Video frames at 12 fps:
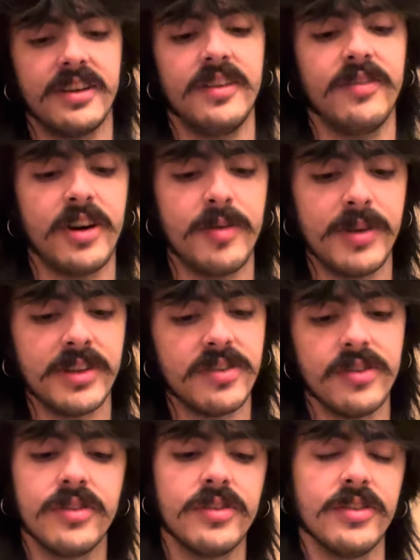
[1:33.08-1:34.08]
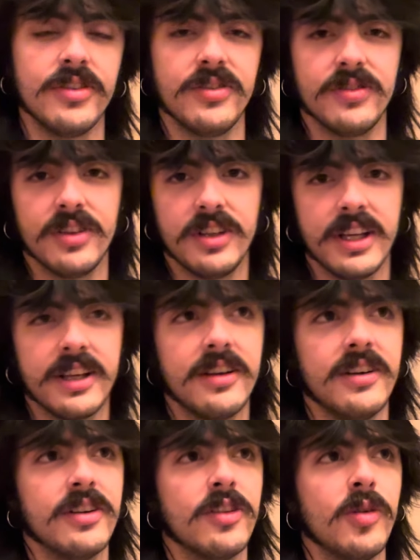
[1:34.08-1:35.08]
environmental, like
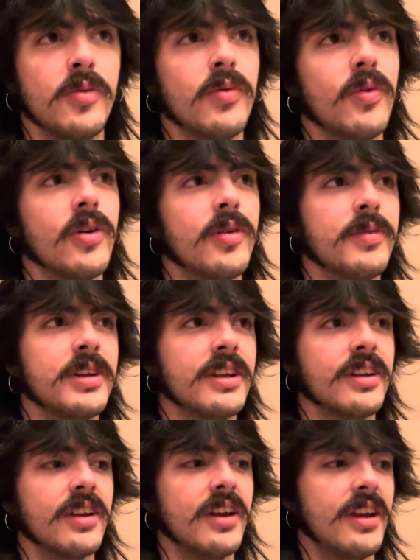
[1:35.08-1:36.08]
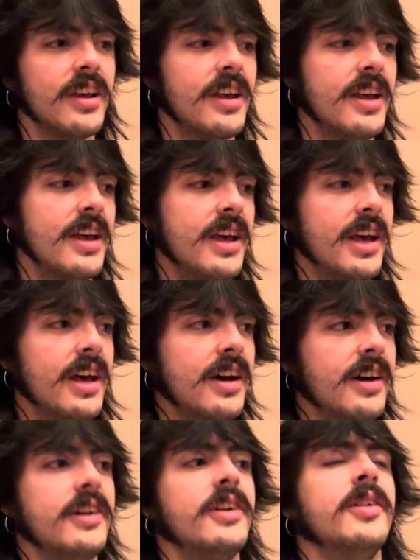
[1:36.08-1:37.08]
global warming.
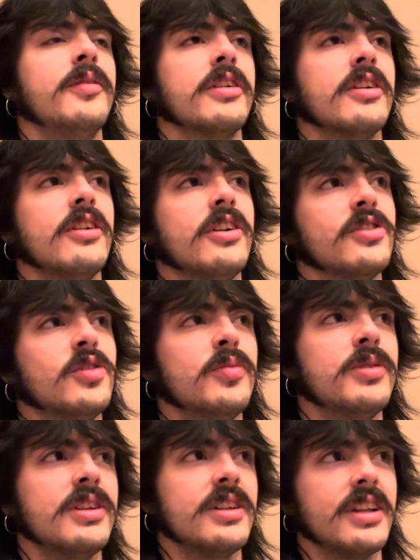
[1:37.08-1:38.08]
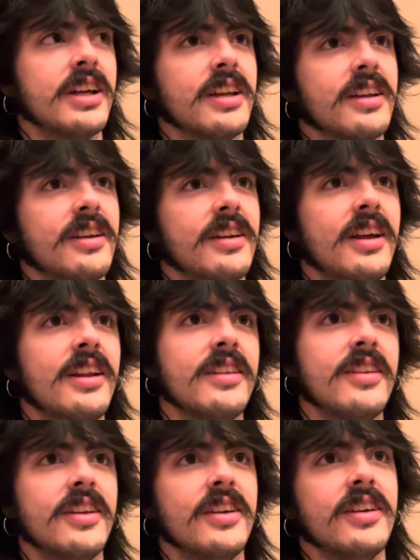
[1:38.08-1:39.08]
It could also be like
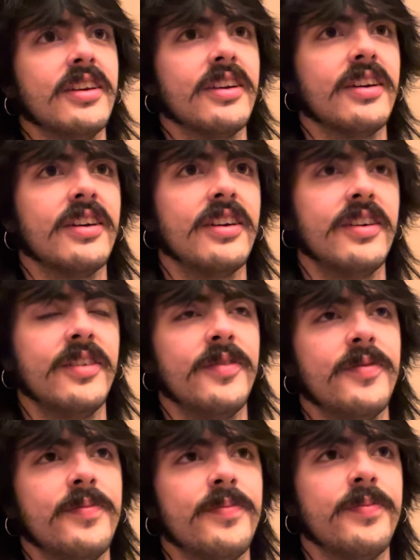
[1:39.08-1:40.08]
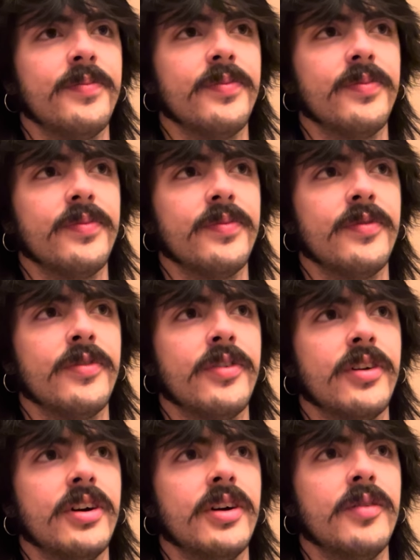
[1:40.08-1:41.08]
anything
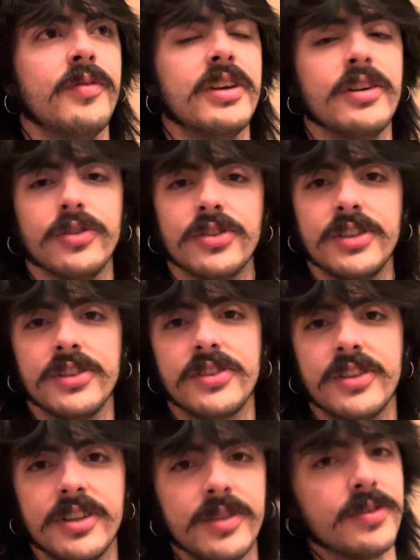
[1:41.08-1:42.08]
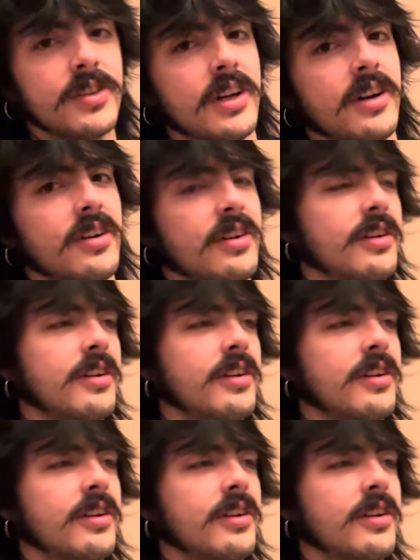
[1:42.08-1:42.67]
from ecosystems that are